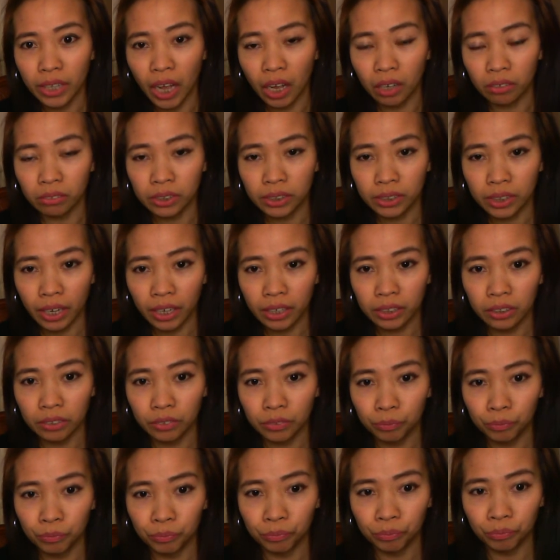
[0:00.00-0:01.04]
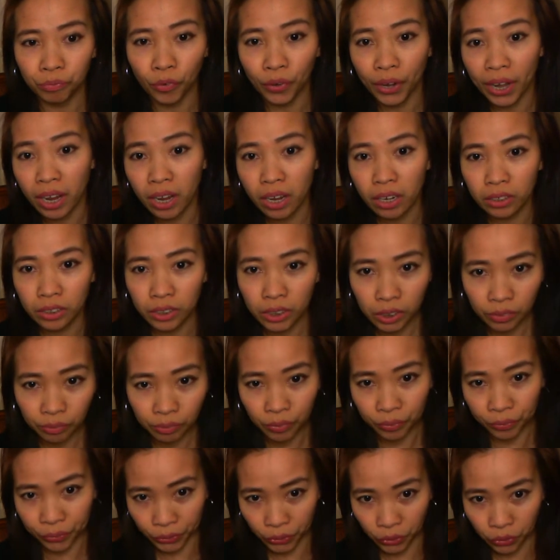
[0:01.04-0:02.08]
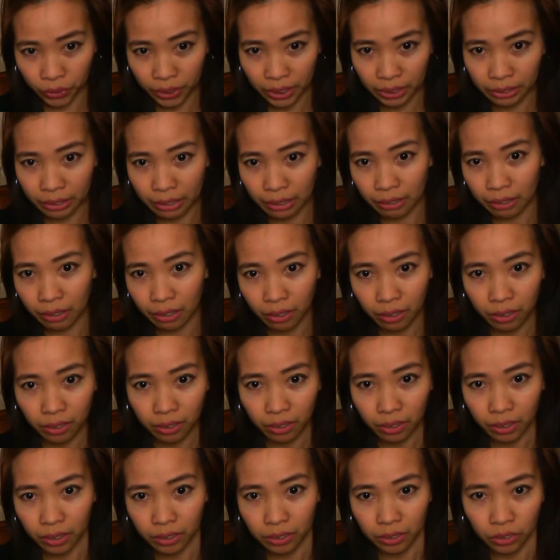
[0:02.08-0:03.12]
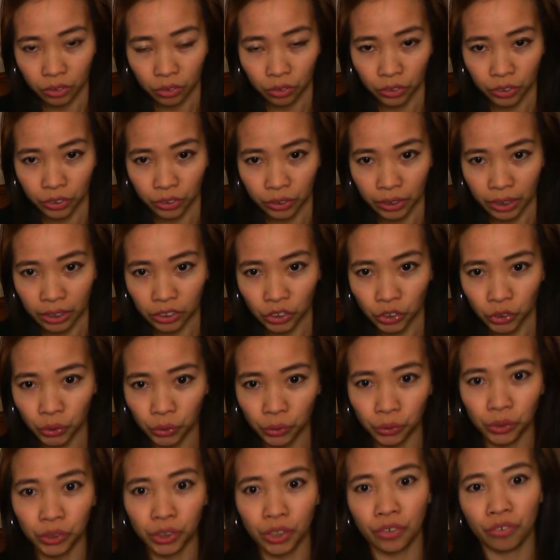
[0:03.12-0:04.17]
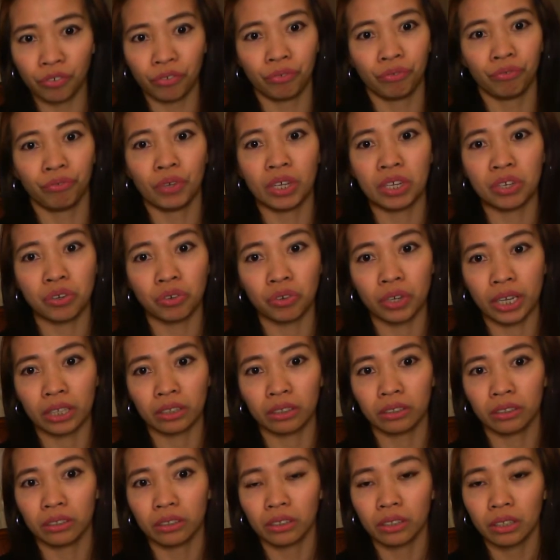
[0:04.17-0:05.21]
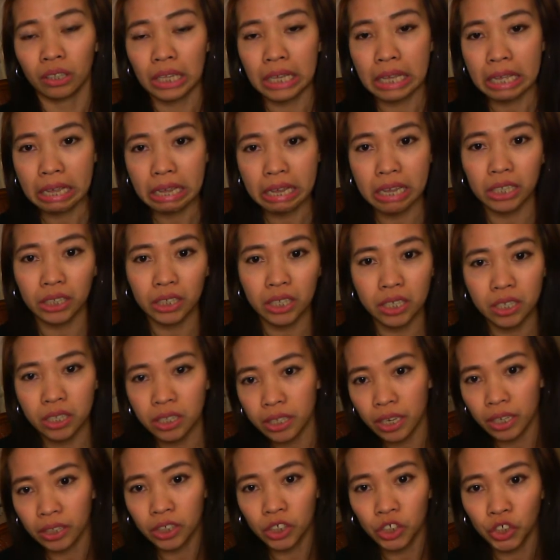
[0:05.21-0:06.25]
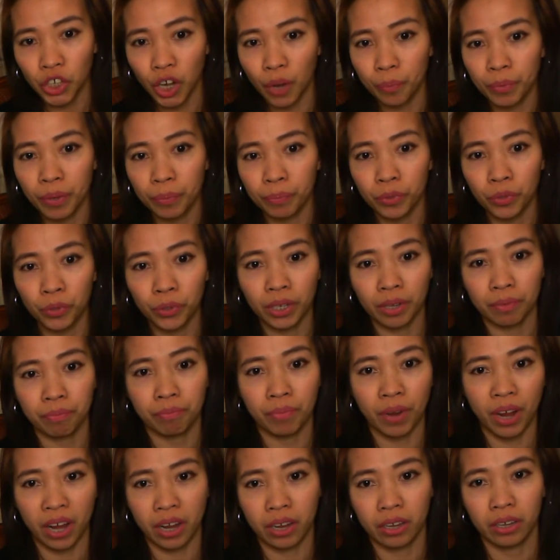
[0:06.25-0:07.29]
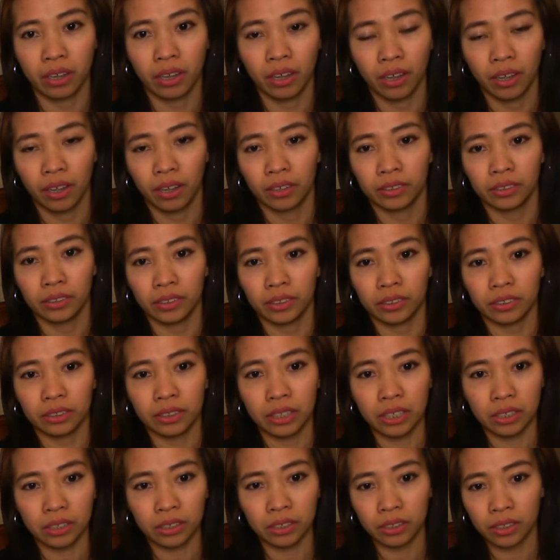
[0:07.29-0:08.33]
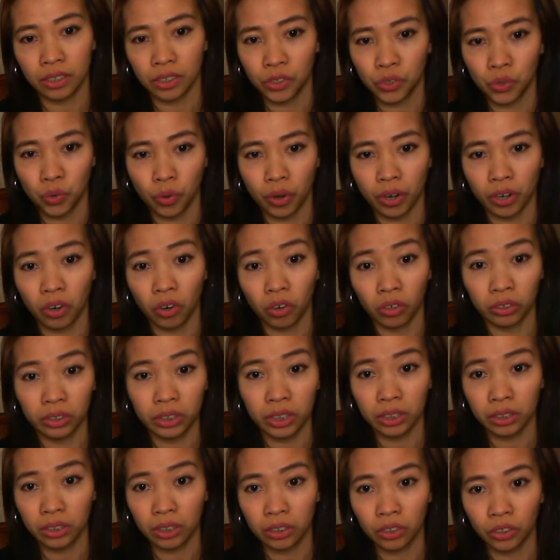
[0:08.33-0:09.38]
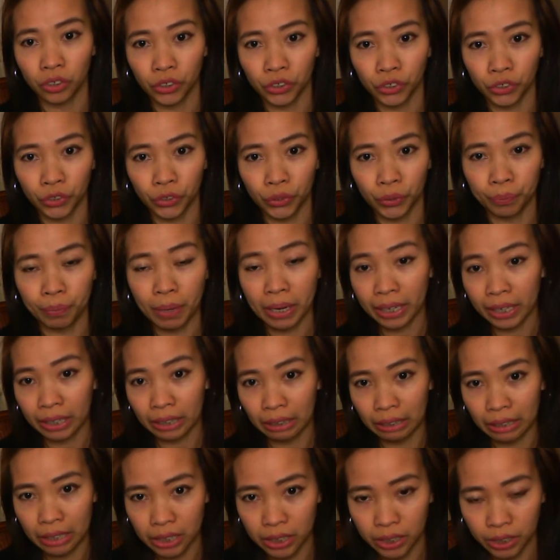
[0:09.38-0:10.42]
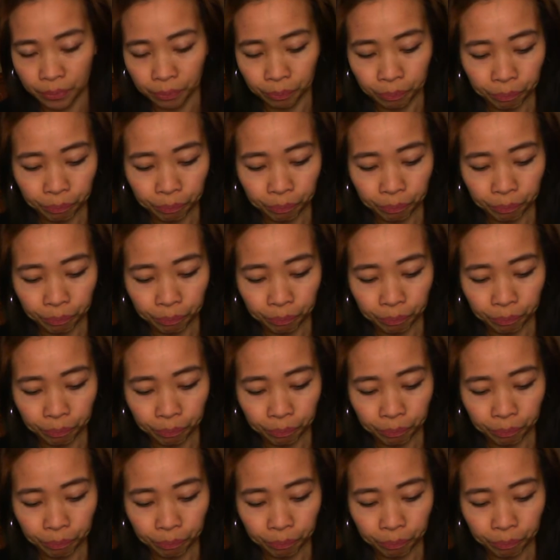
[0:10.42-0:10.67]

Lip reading: outside for ages before you can get in, and you're not sure if when you get inside the shop if you can buy the things that you are all needed on your bucket list.